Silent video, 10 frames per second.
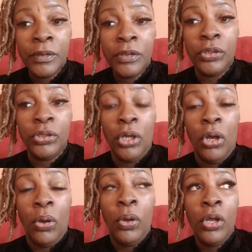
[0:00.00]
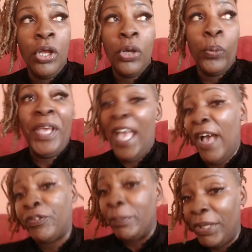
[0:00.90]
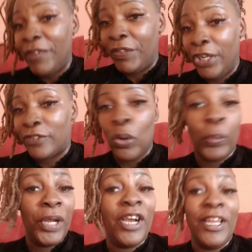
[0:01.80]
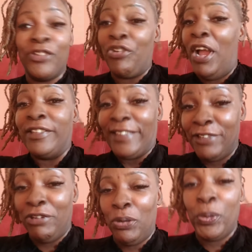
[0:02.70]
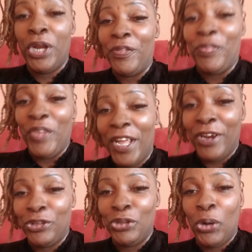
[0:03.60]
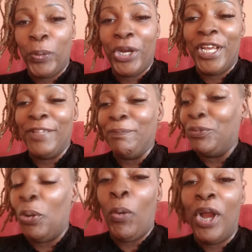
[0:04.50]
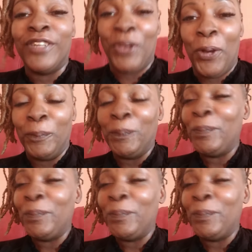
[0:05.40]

You know, we have to be there. So we're in ground zero. We're there. You know, we're in the war zone.